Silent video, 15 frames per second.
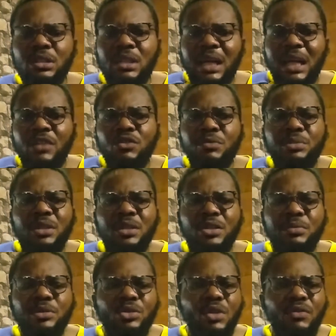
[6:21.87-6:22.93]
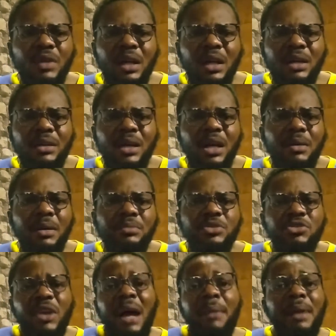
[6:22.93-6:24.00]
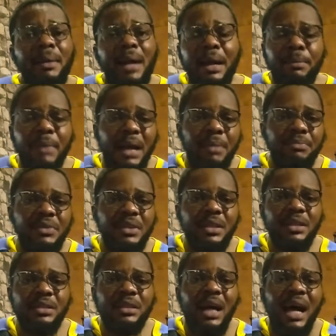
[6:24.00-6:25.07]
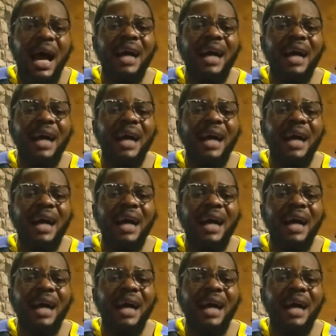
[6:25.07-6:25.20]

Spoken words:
you can even put a little bit of drama by bringing